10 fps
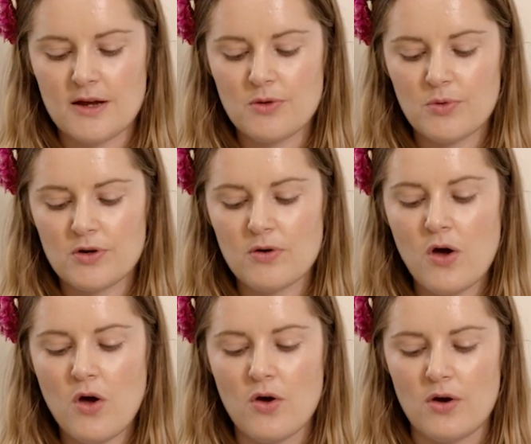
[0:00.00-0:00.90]
and you want your
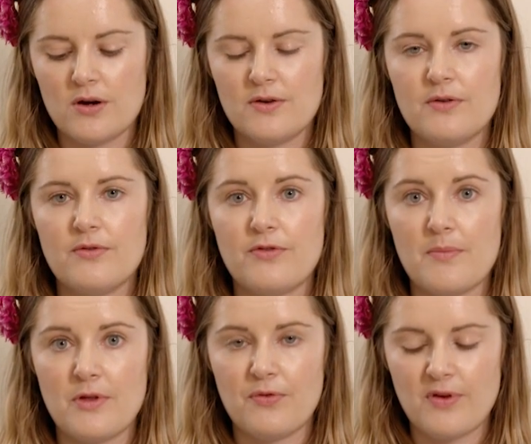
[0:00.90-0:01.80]
hook
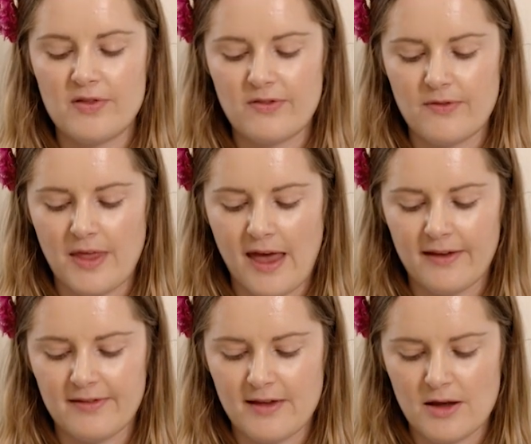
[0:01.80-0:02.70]
from the front of the
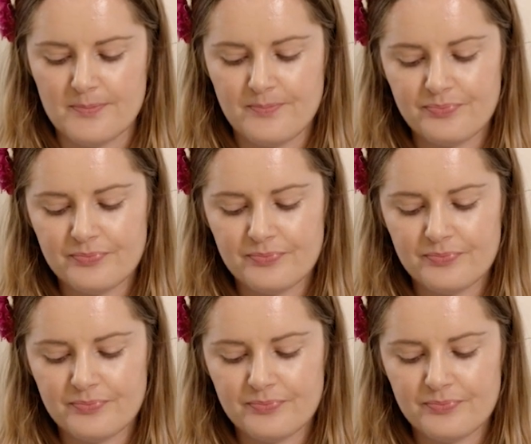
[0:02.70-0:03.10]
hessian.